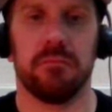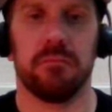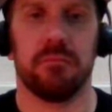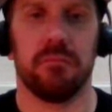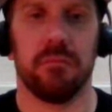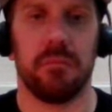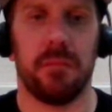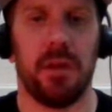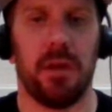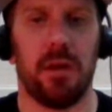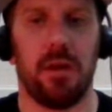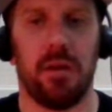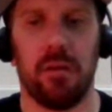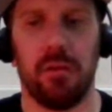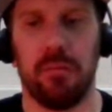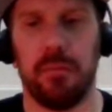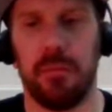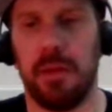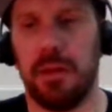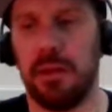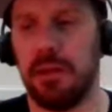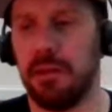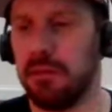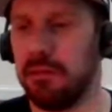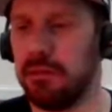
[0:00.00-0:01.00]
a highlight for me,
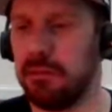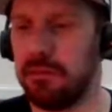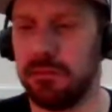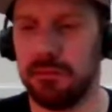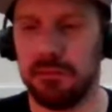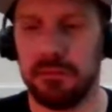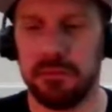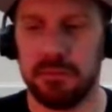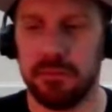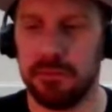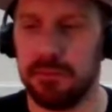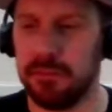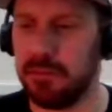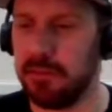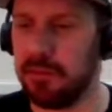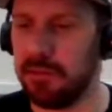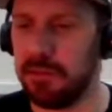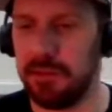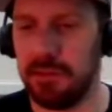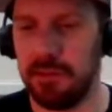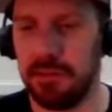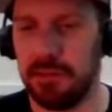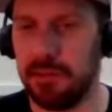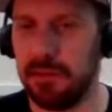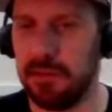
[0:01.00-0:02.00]
mate. Just smashing the
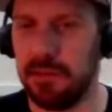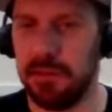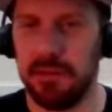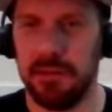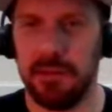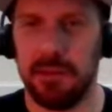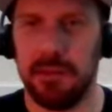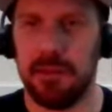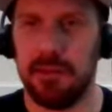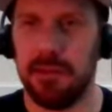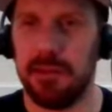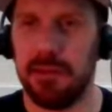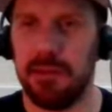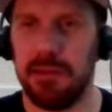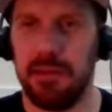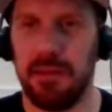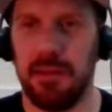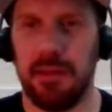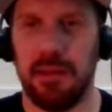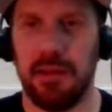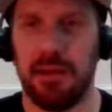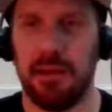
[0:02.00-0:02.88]
crap out of the Adonis guy.